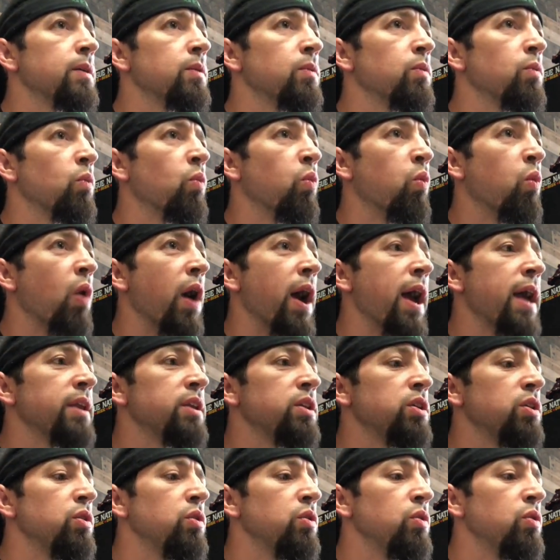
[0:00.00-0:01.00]

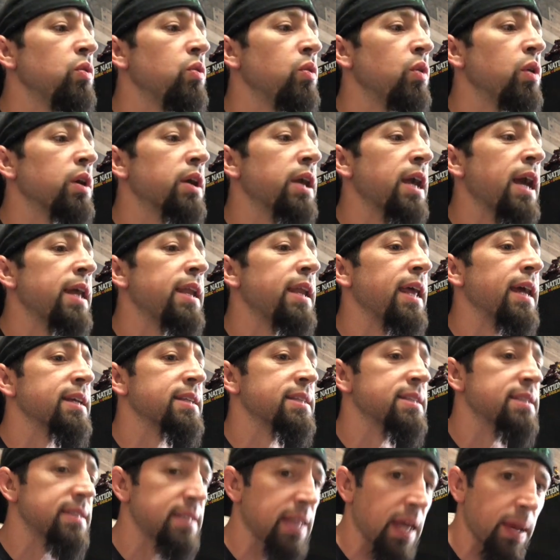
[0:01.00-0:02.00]
When you can
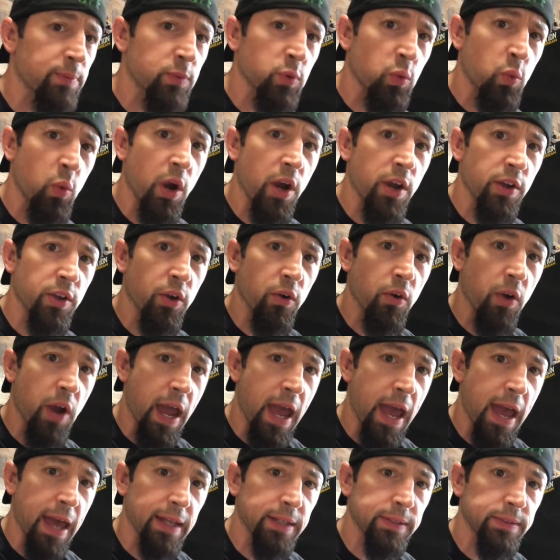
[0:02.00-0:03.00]
accept where you're
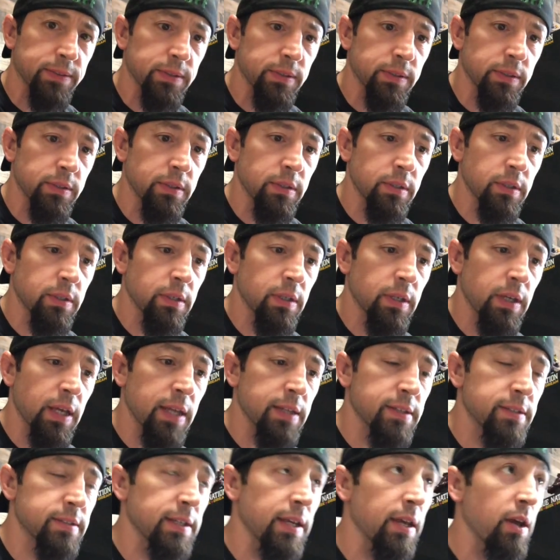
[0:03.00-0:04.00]
at
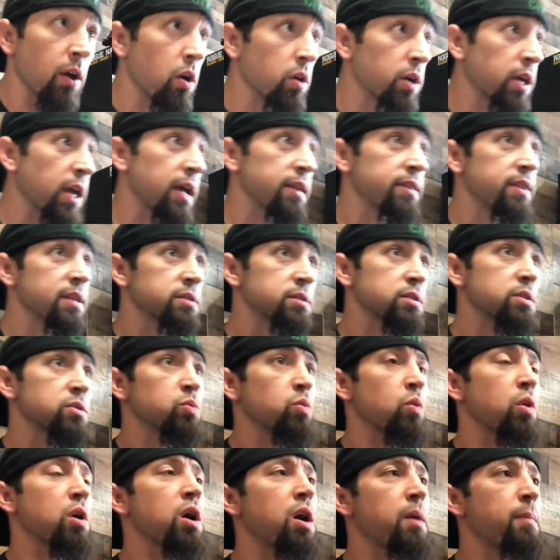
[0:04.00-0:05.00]
and say, okay, this is
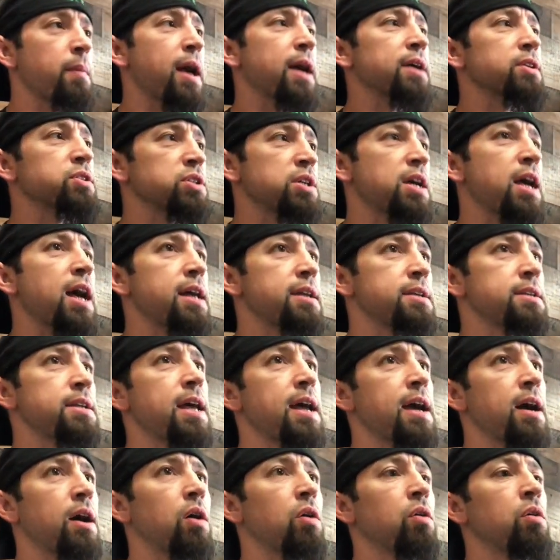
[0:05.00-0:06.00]
where I'm actually at
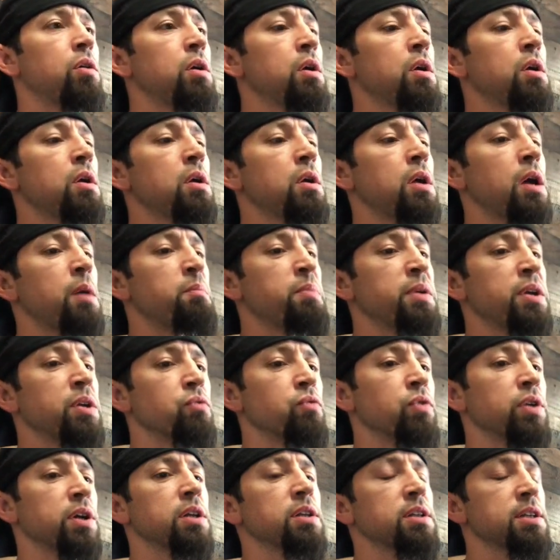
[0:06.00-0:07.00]
now, and be
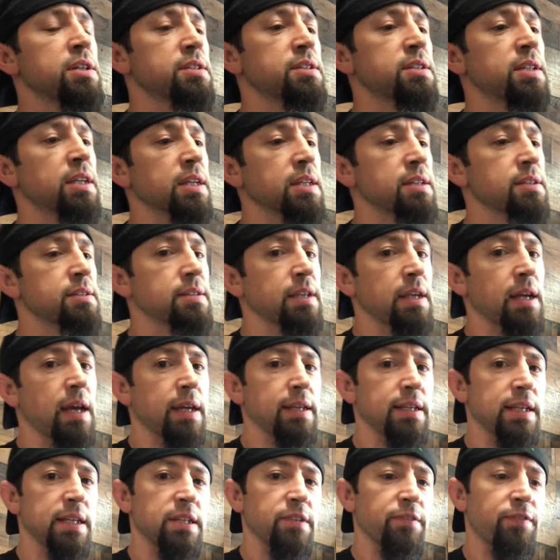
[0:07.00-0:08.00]
realistic and say,
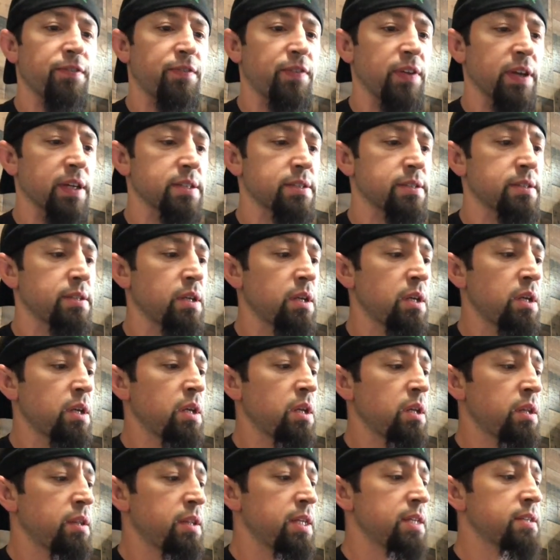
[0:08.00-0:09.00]
I need to fix
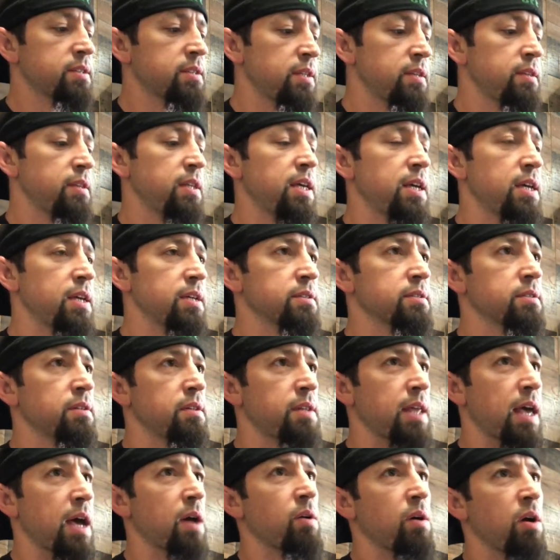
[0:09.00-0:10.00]
this and this,
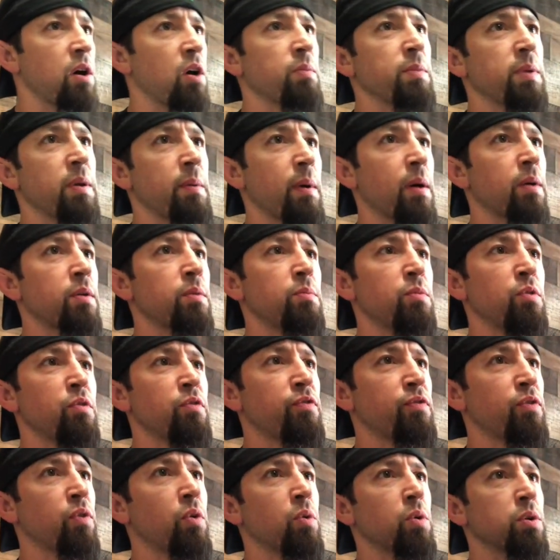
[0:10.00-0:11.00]
that will help me be able to
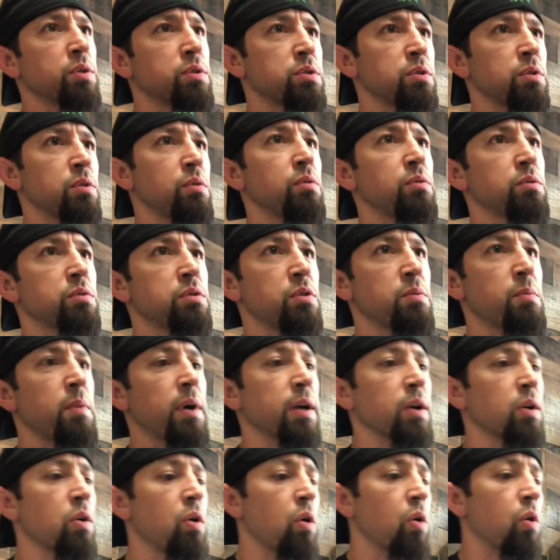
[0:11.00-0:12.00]
move forward to
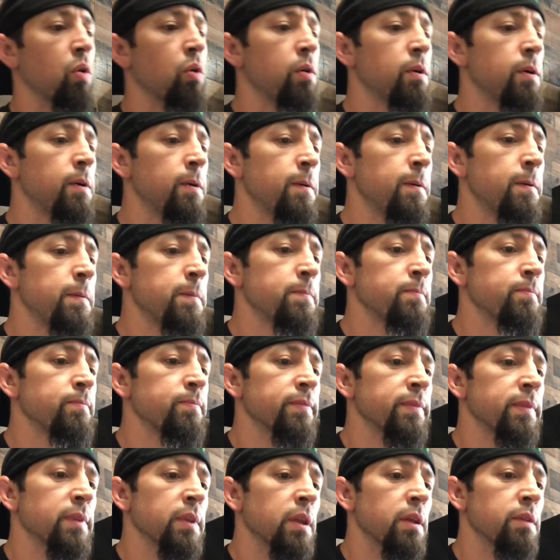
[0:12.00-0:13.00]
my goal.
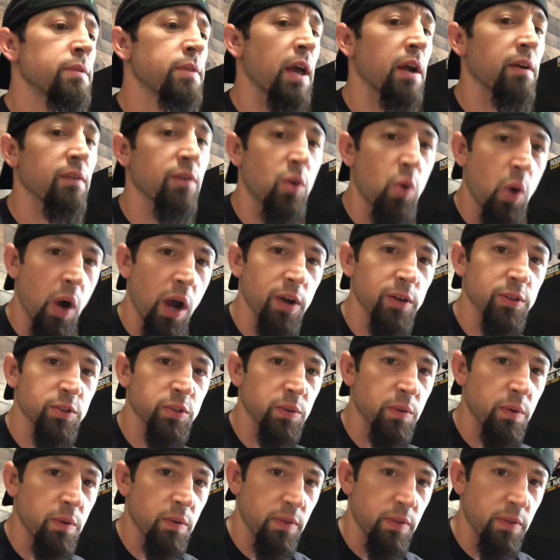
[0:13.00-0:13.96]
That requires